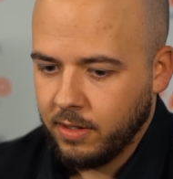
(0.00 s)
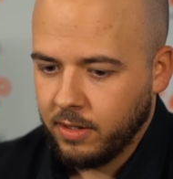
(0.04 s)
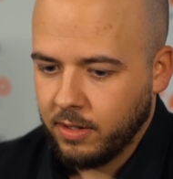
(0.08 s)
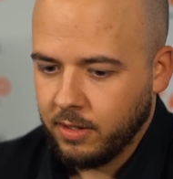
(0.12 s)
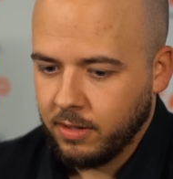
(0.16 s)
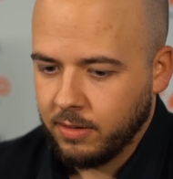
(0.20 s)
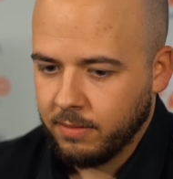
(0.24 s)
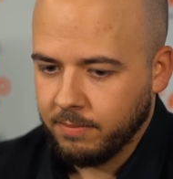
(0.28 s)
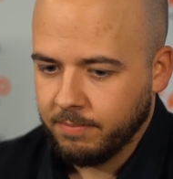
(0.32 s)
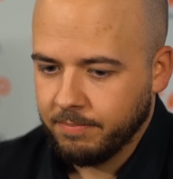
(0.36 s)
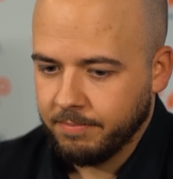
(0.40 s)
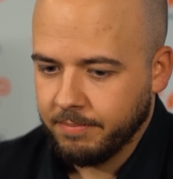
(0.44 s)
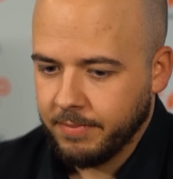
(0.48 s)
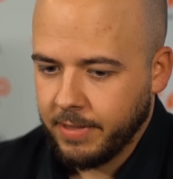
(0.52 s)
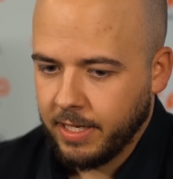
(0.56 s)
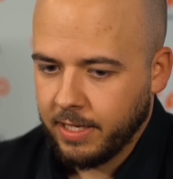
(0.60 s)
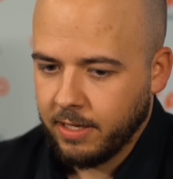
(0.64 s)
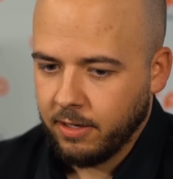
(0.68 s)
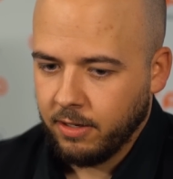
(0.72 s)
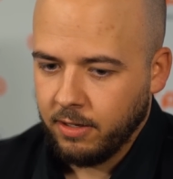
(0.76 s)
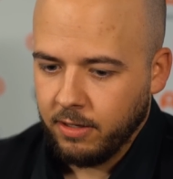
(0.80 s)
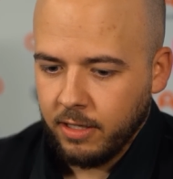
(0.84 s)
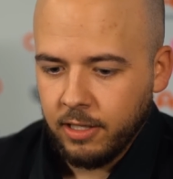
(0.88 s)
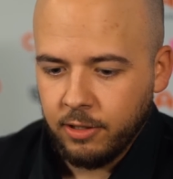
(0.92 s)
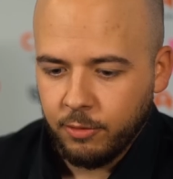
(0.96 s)
And I
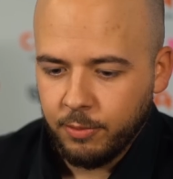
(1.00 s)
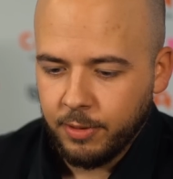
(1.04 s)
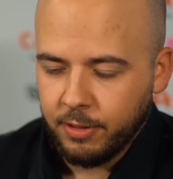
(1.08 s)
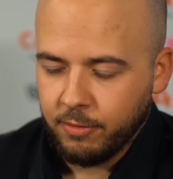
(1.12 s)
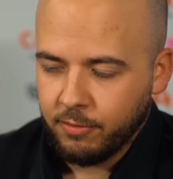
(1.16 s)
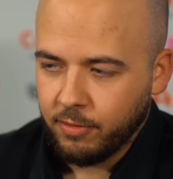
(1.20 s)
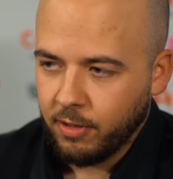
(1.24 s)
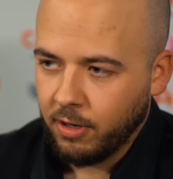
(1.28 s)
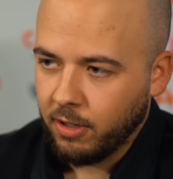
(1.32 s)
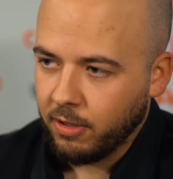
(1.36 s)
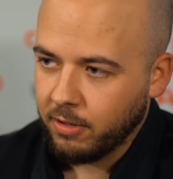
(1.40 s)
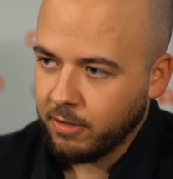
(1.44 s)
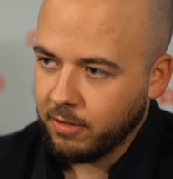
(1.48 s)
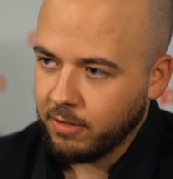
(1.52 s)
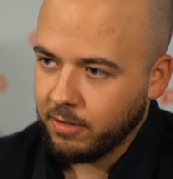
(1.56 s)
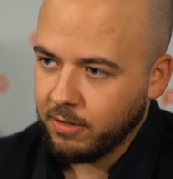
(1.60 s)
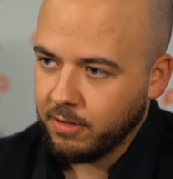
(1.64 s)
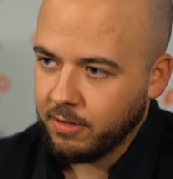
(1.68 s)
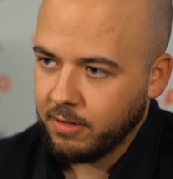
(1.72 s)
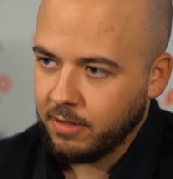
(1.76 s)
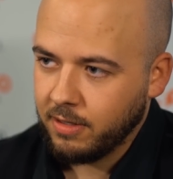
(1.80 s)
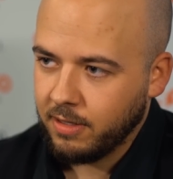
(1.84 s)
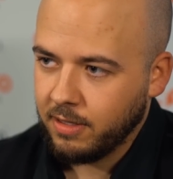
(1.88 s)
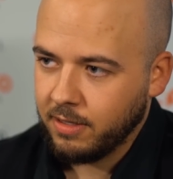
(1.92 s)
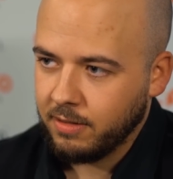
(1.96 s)
got a little bit of luck,
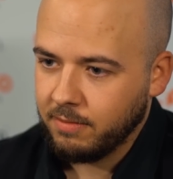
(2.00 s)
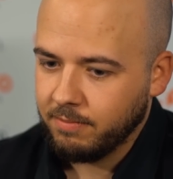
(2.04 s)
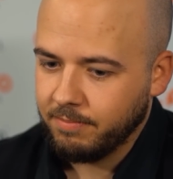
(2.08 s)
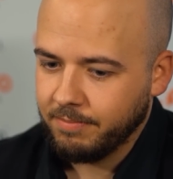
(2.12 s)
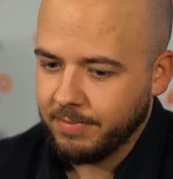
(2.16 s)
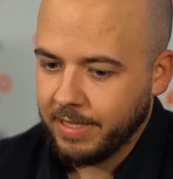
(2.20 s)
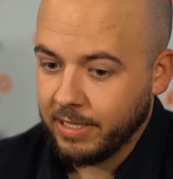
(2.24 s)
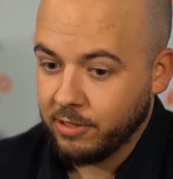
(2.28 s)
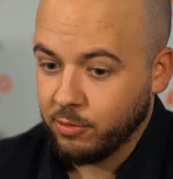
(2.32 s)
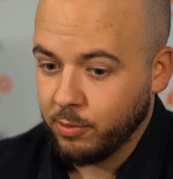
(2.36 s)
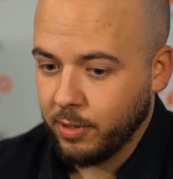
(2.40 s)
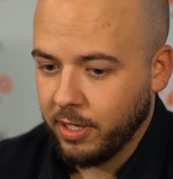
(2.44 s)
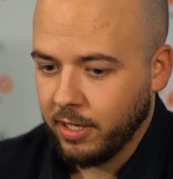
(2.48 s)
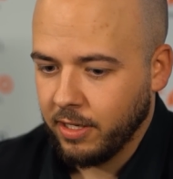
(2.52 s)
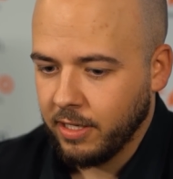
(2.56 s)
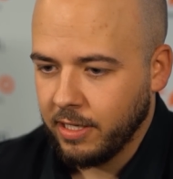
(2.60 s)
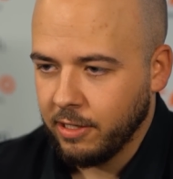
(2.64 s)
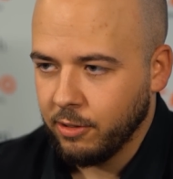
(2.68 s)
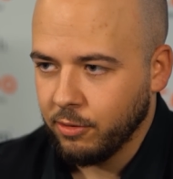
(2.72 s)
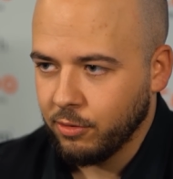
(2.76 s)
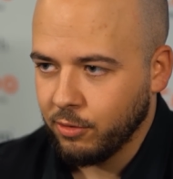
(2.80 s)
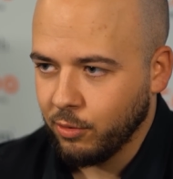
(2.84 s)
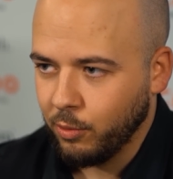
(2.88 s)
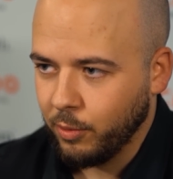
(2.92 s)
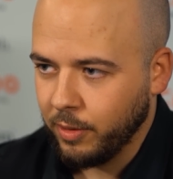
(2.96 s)
and that's what I
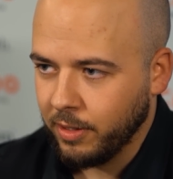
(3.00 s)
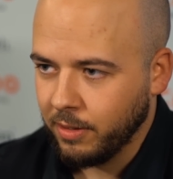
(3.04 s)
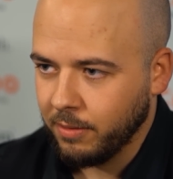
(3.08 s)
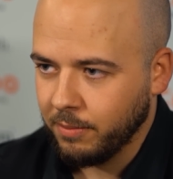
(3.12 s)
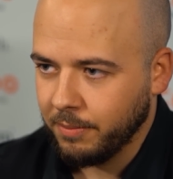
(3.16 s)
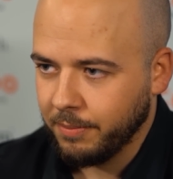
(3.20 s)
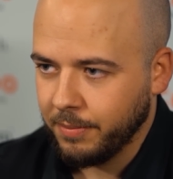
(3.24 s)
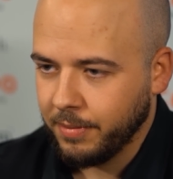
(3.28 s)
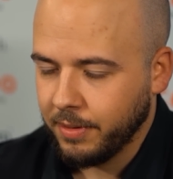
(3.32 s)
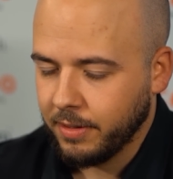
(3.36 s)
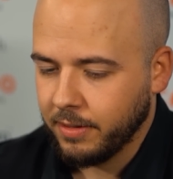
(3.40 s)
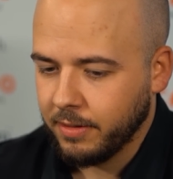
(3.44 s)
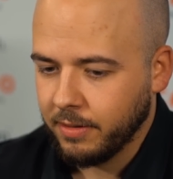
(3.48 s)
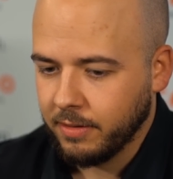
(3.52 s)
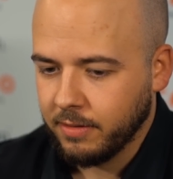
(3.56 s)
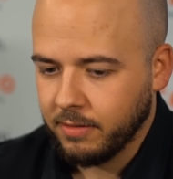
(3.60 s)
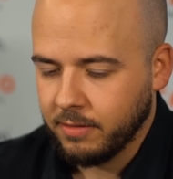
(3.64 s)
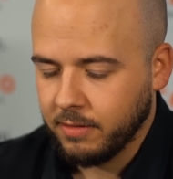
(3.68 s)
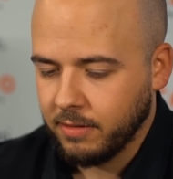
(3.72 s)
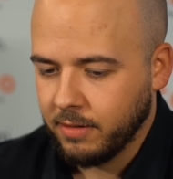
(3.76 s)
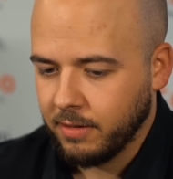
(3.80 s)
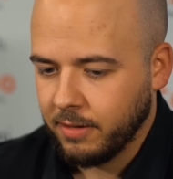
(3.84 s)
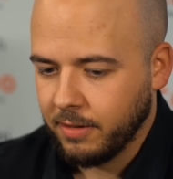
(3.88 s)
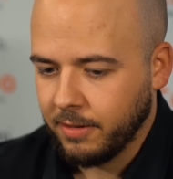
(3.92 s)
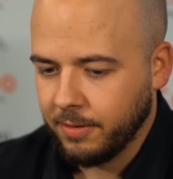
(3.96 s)
needed to win,
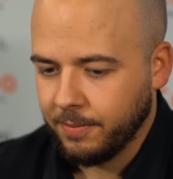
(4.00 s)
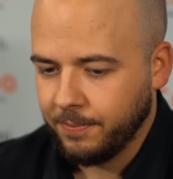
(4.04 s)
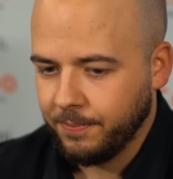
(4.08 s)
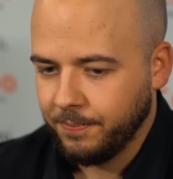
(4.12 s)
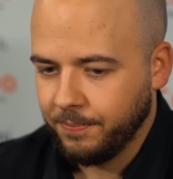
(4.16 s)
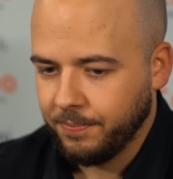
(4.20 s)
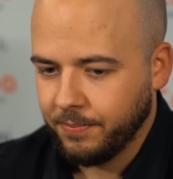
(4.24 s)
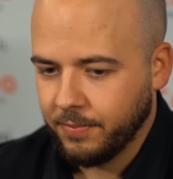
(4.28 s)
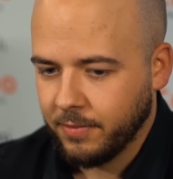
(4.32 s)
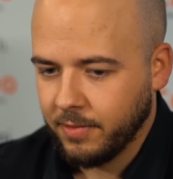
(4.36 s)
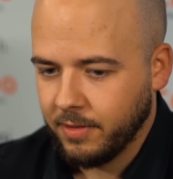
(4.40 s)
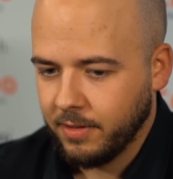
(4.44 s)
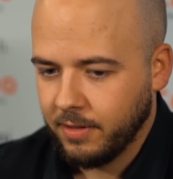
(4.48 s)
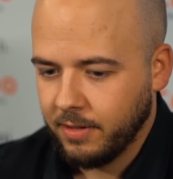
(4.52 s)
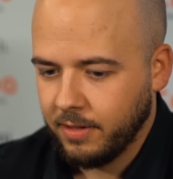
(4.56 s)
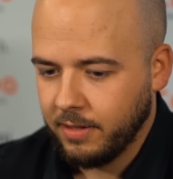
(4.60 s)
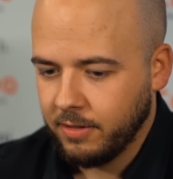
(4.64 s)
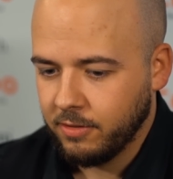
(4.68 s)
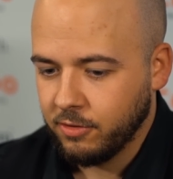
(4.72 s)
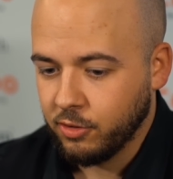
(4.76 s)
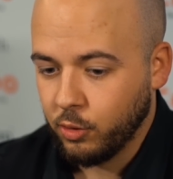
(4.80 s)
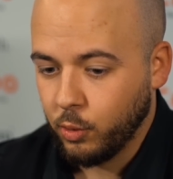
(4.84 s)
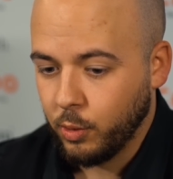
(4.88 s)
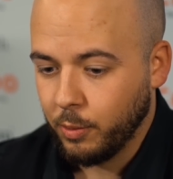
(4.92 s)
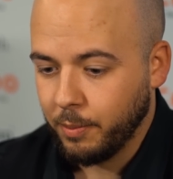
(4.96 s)
because he's
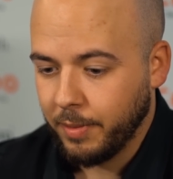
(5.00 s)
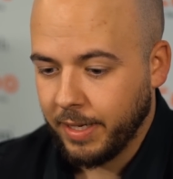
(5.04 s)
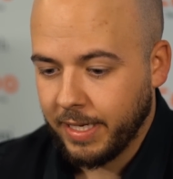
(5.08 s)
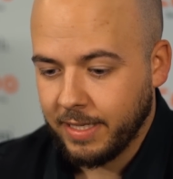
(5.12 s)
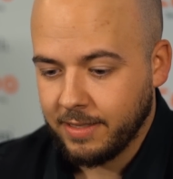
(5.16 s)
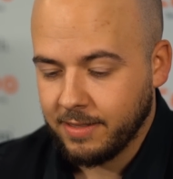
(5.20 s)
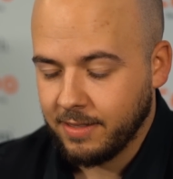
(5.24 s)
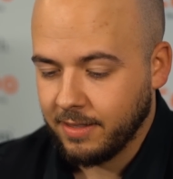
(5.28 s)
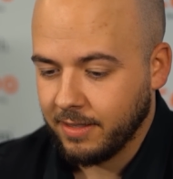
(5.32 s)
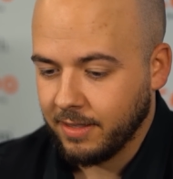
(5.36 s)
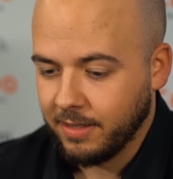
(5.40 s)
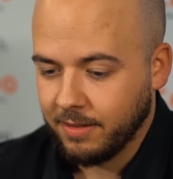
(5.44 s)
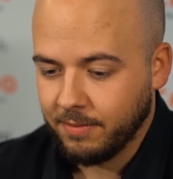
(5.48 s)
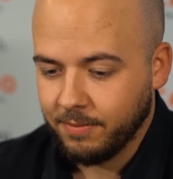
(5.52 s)
so amazing.